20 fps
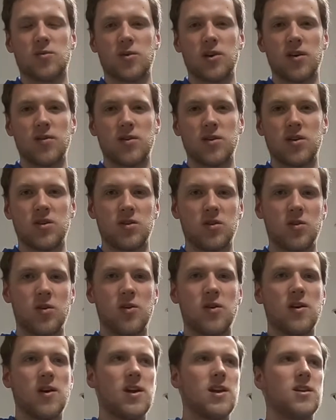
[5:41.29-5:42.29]
Whatever you
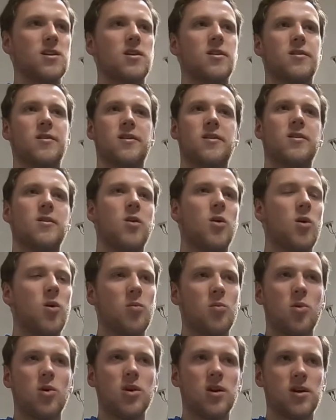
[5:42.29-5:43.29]
do in your
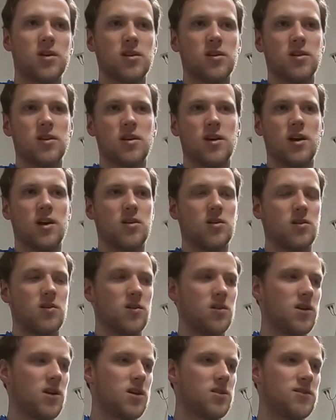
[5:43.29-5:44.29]
homework, yeah,
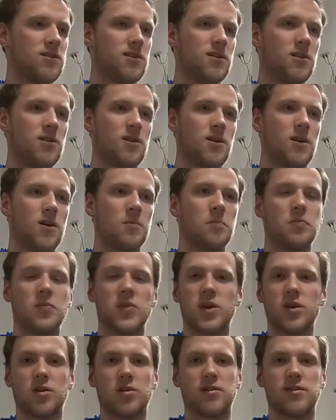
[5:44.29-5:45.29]
you got
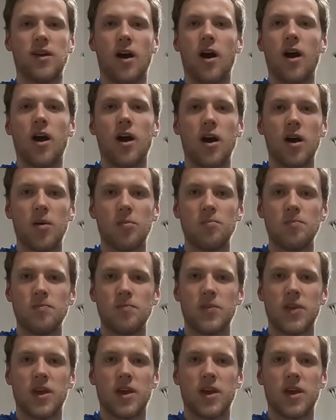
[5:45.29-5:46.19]
your job,